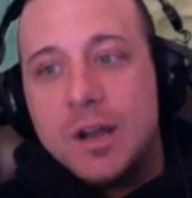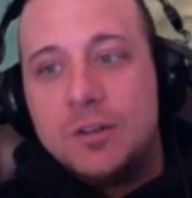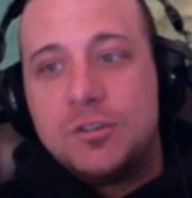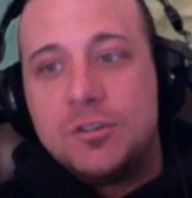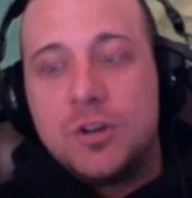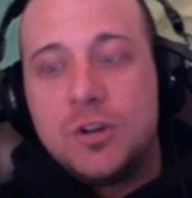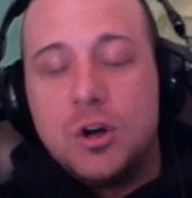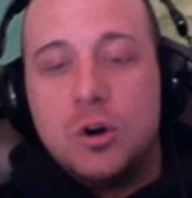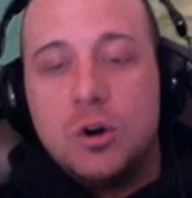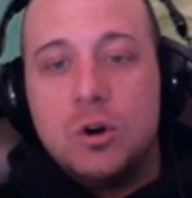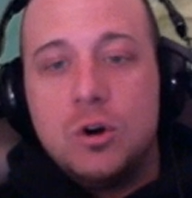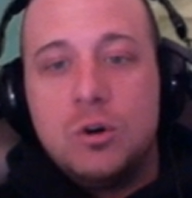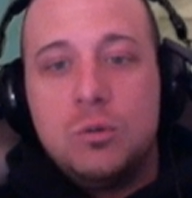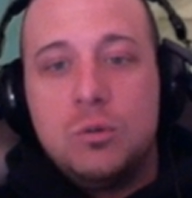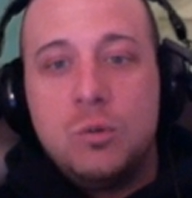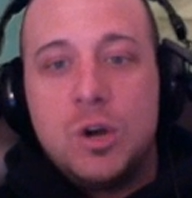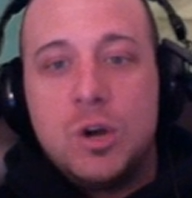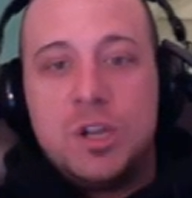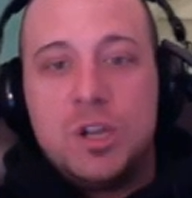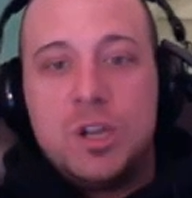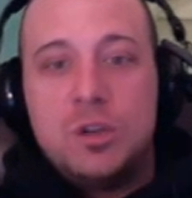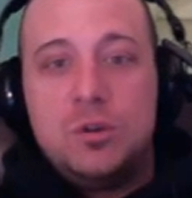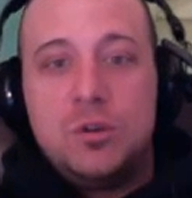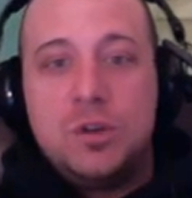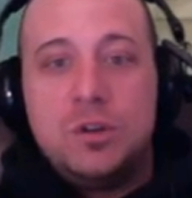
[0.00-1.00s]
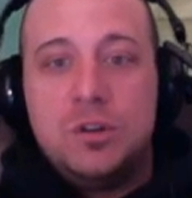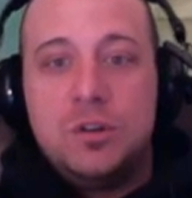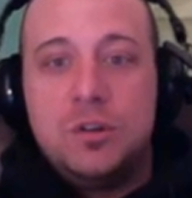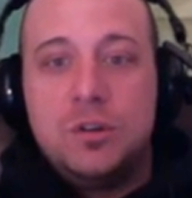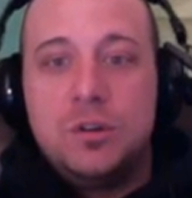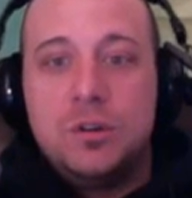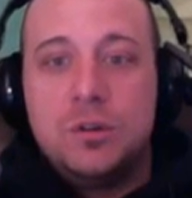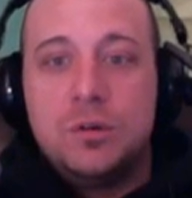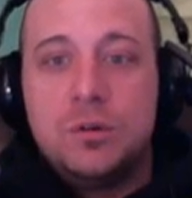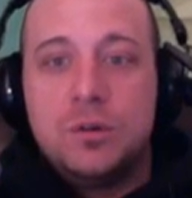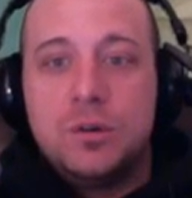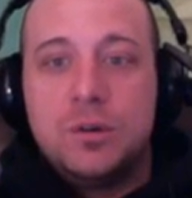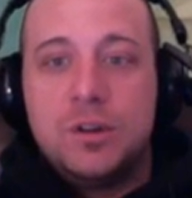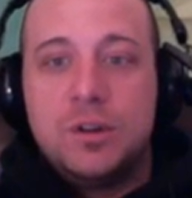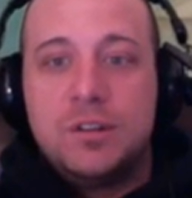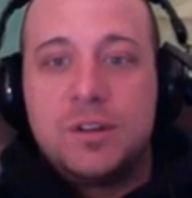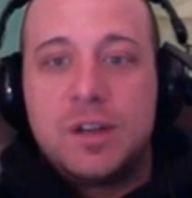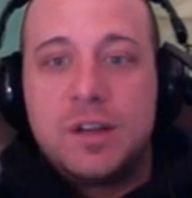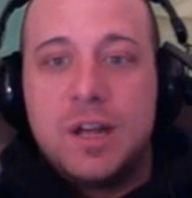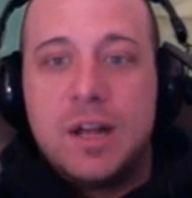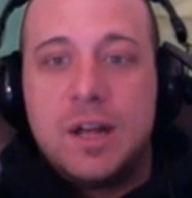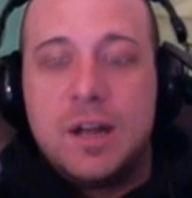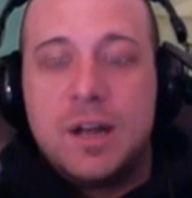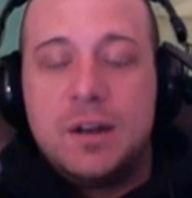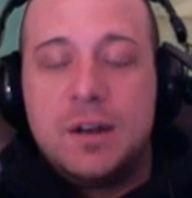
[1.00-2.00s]
So what you can do is,
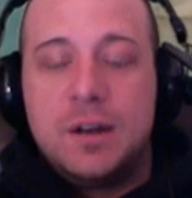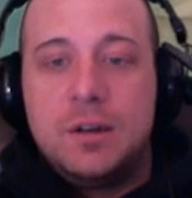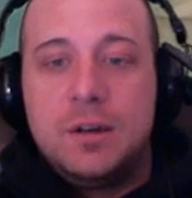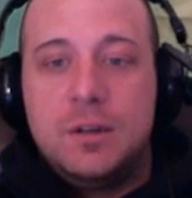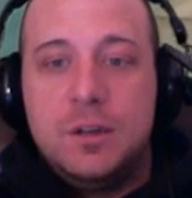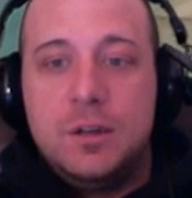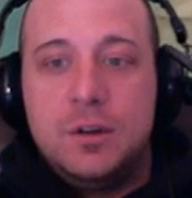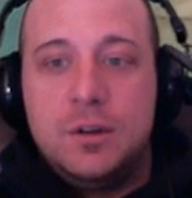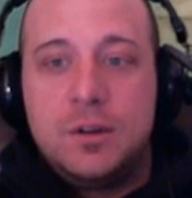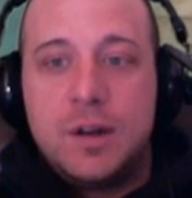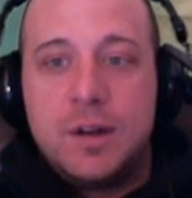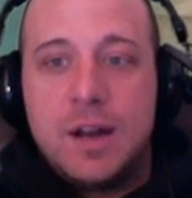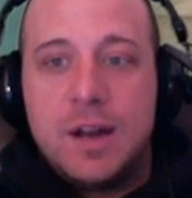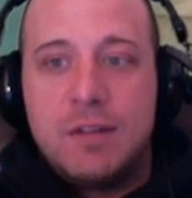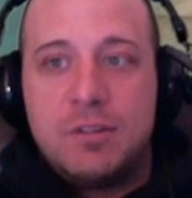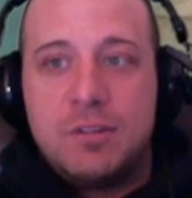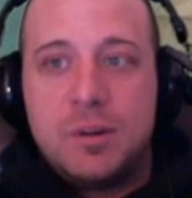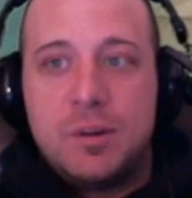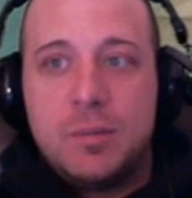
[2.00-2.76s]
again, you can have an